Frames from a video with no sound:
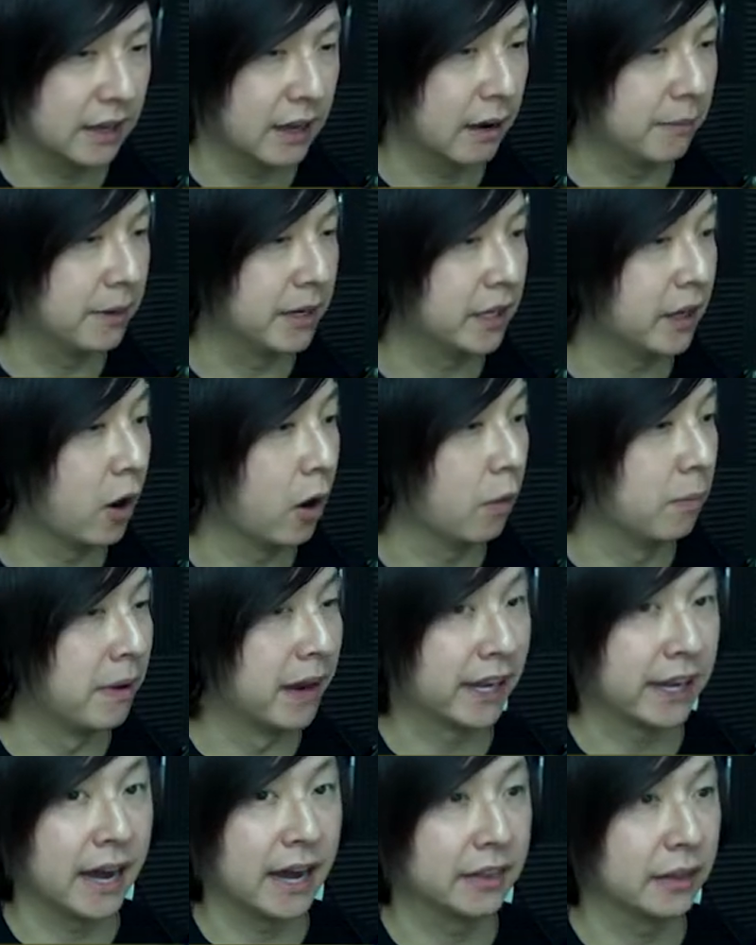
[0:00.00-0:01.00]
How many, oh
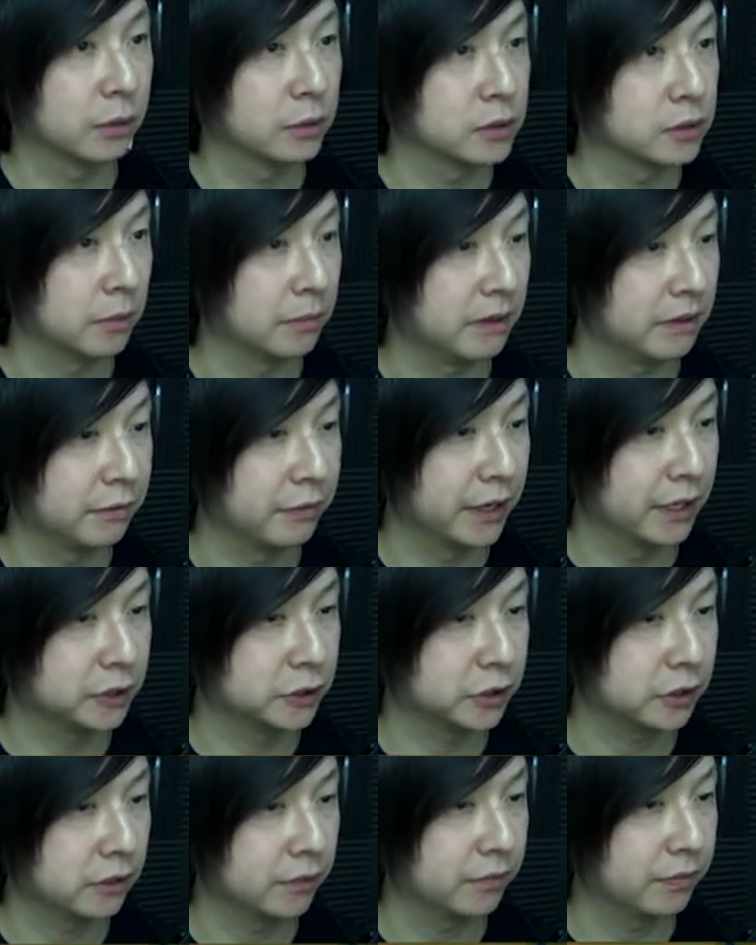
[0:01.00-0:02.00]
my God, that was so many
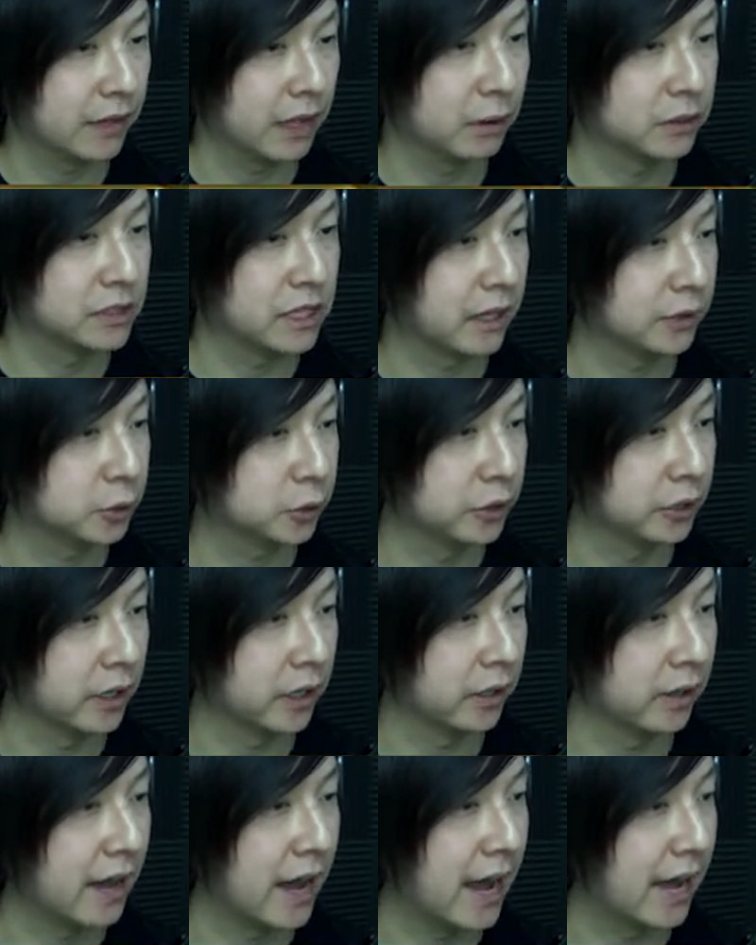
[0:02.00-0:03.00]
fish. That was actually
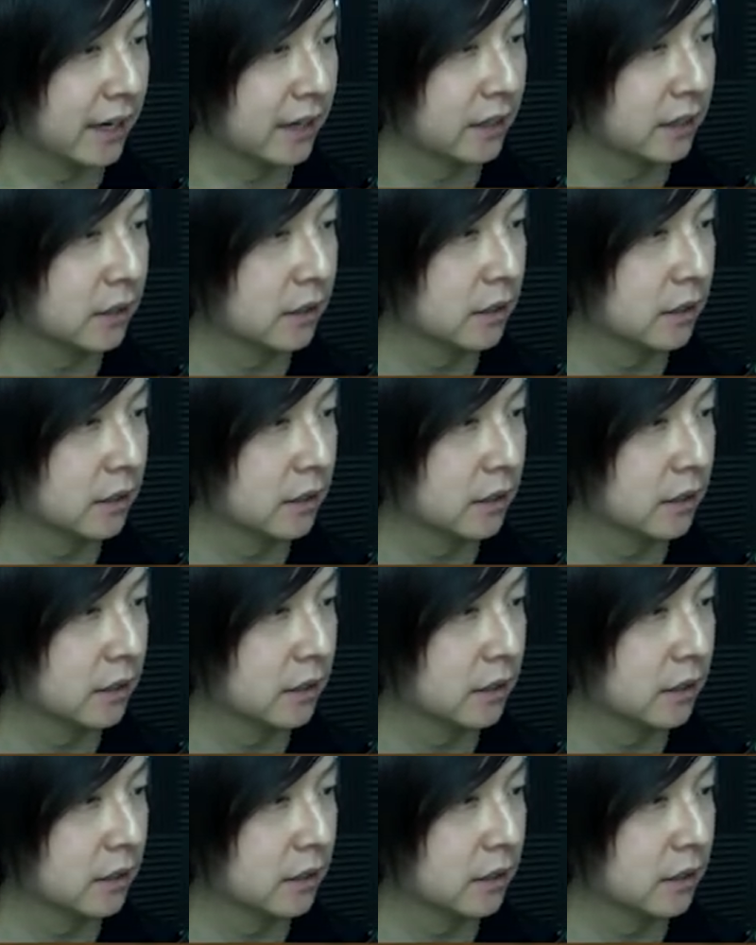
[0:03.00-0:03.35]
a lot.